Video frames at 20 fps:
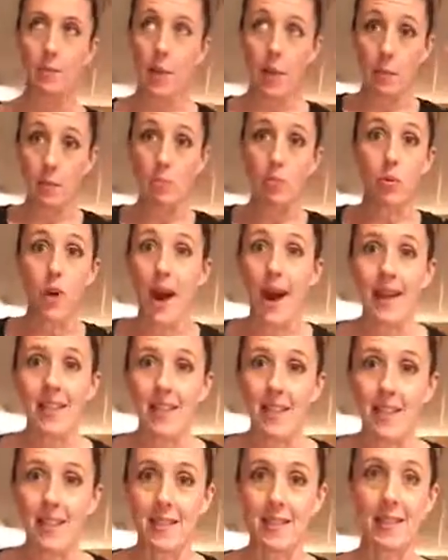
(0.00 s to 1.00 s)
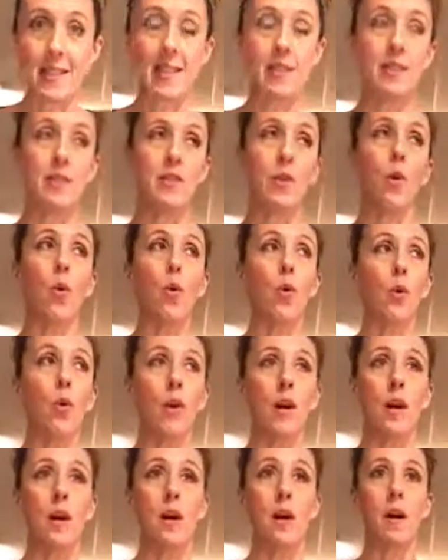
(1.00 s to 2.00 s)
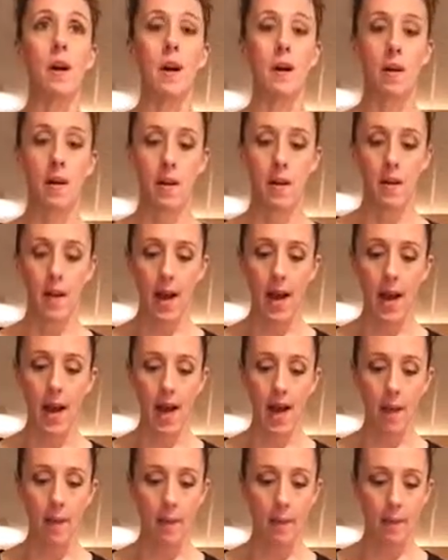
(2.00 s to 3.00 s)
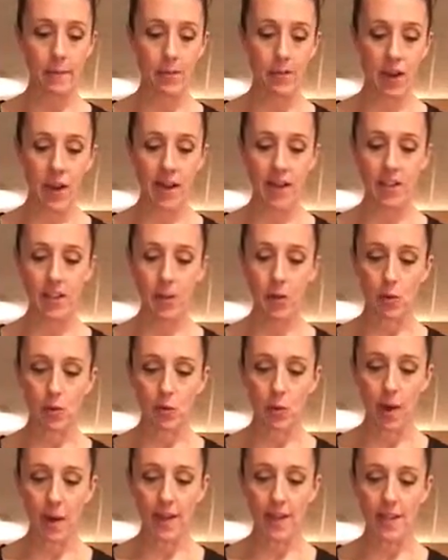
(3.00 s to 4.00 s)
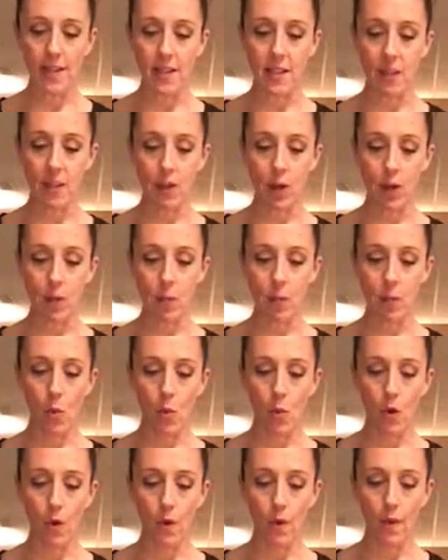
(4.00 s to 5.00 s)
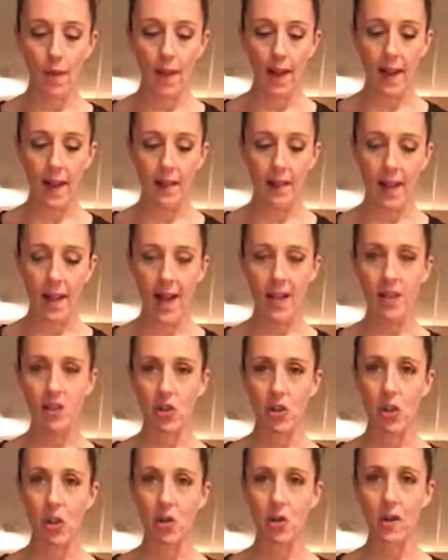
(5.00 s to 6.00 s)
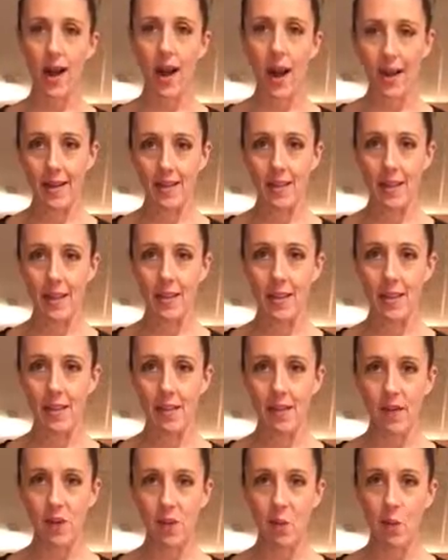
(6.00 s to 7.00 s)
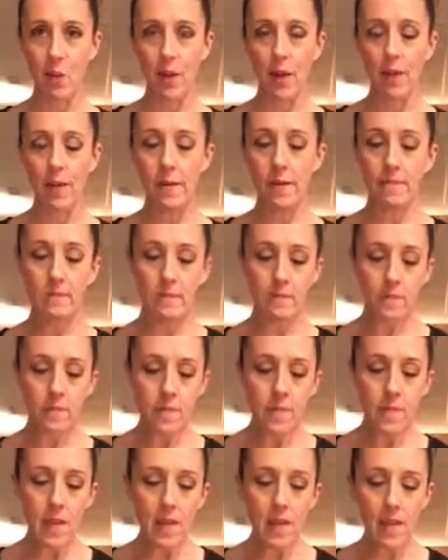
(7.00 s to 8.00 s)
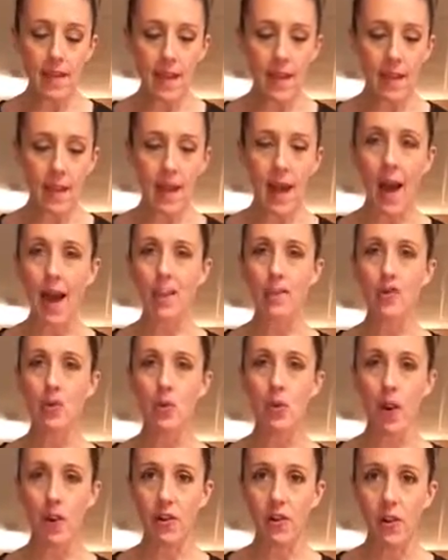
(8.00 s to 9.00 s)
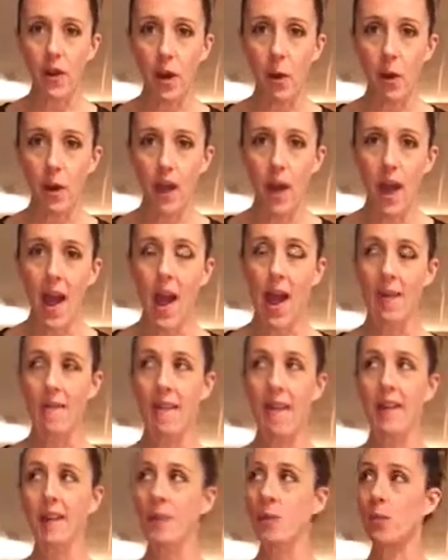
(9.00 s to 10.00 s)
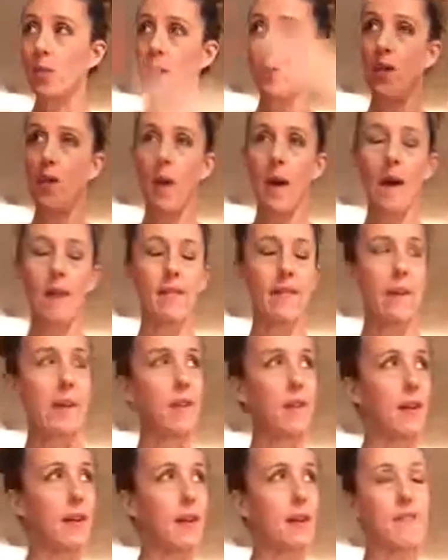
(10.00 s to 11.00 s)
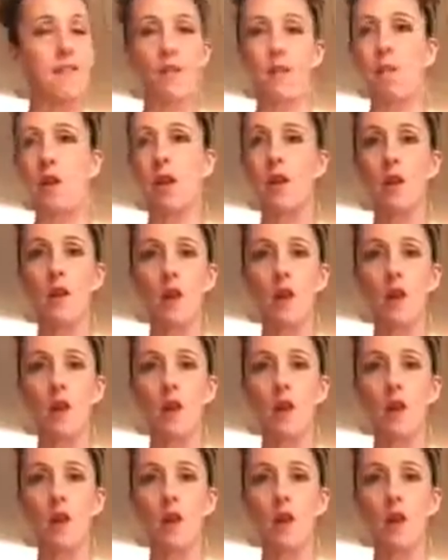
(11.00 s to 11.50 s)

like processes or I'm trying to write, more like logical content, if you would, then I do cardio. And that's when, I have like very free